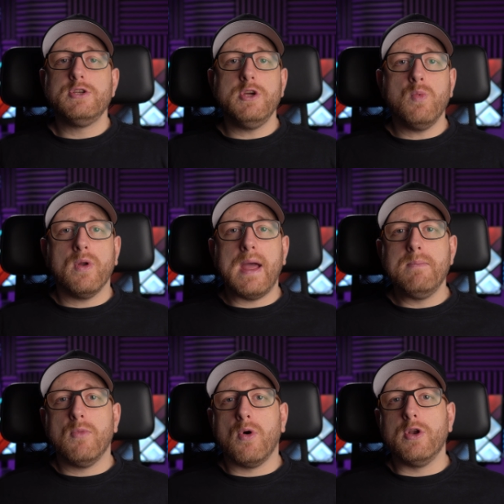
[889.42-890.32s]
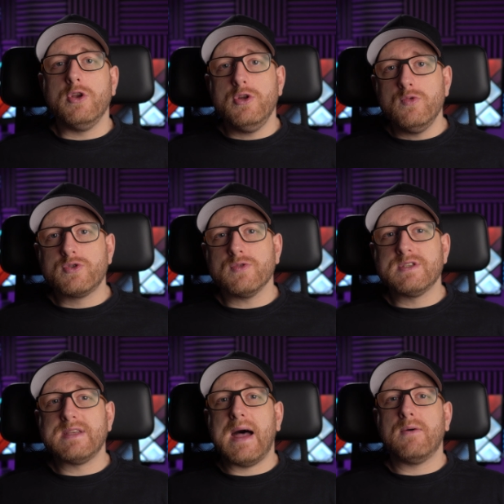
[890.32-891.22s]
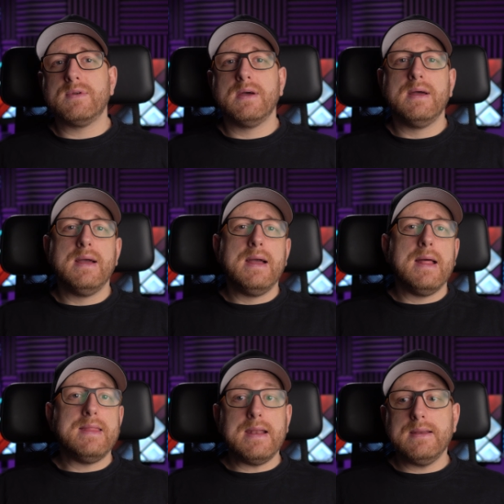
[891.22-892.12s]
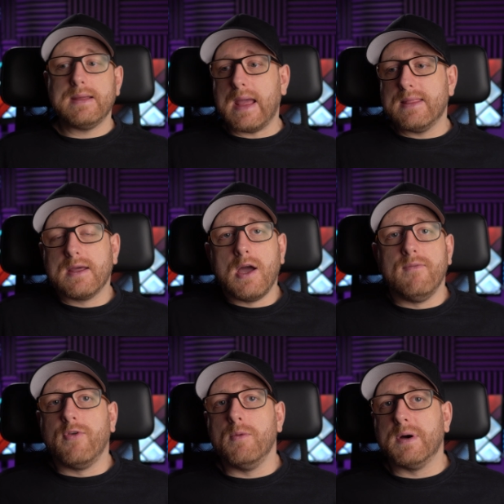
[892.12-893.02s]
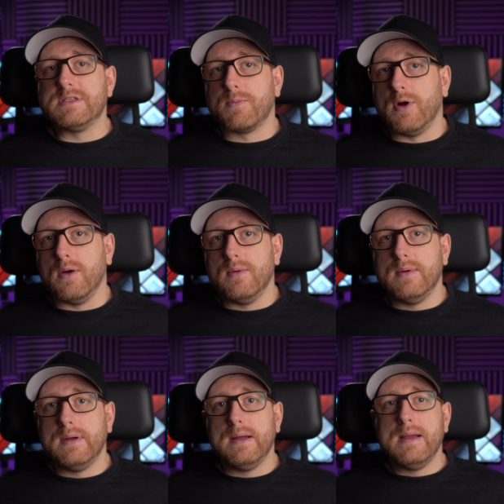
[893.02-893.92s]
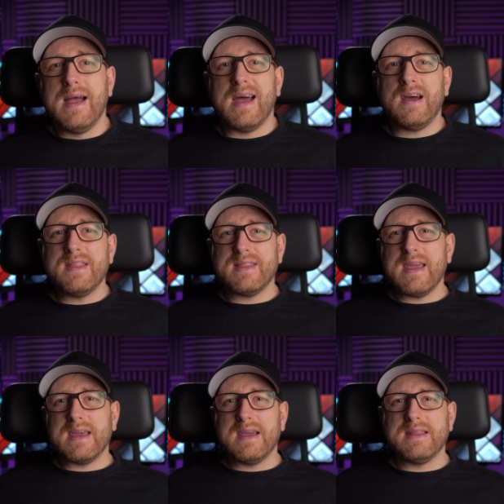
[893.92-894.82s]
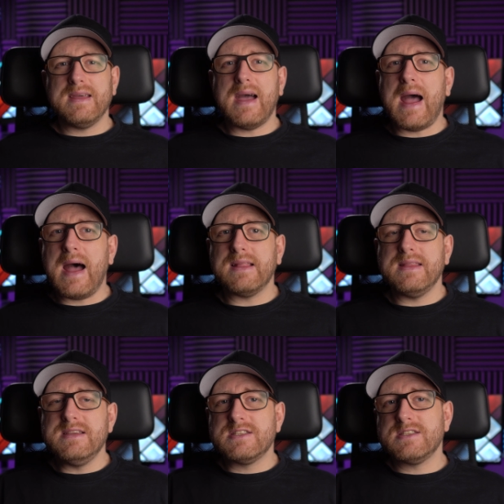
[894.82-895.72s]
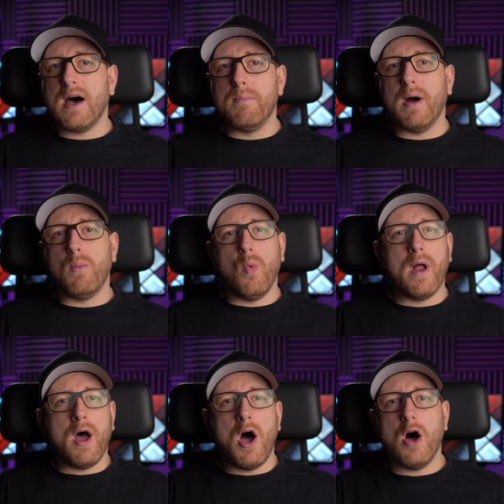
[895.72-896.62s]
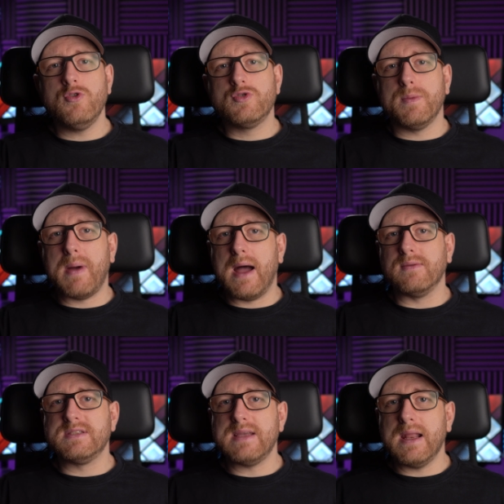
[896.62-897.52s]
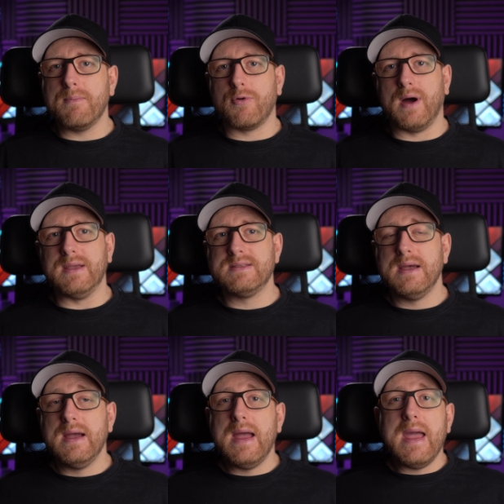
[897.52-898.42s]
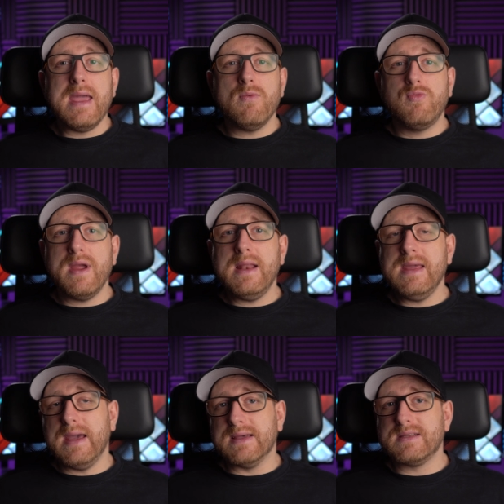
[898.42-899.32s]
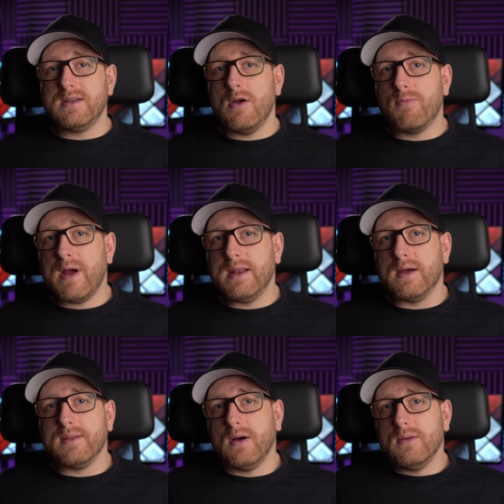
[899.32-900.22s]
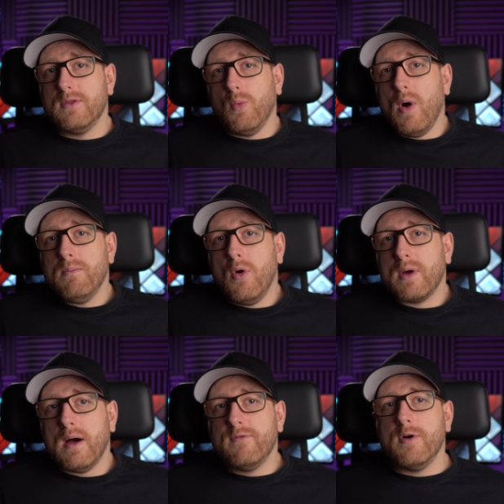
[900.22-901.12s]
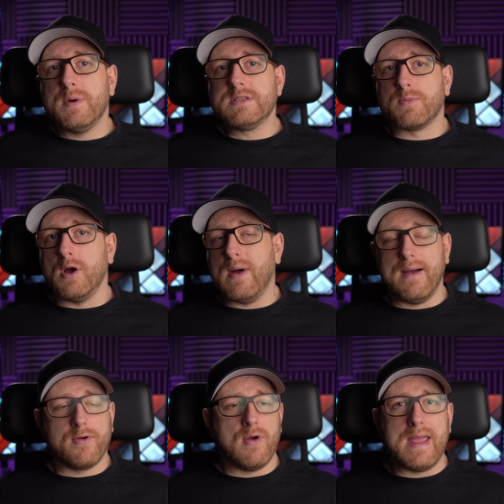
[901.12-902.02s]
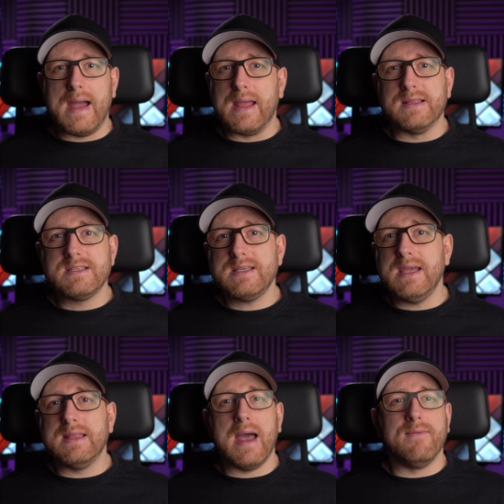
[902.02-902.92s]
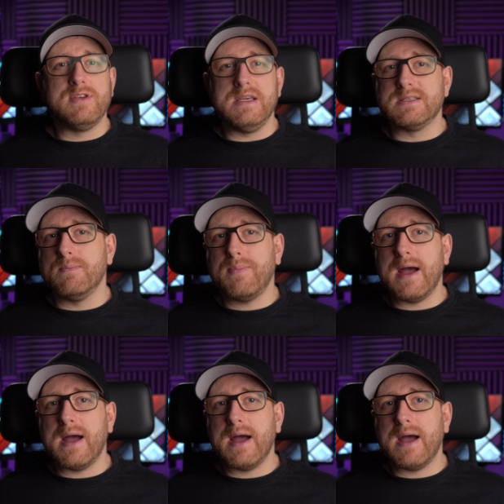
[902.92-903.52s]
Do you want a more neutral sound? Then get the ComfoBuds Pro. And I think that at the sub £100 selling price, it really is a no-brainer that the 1More ComfoBuds Pro have great ANC, they have decent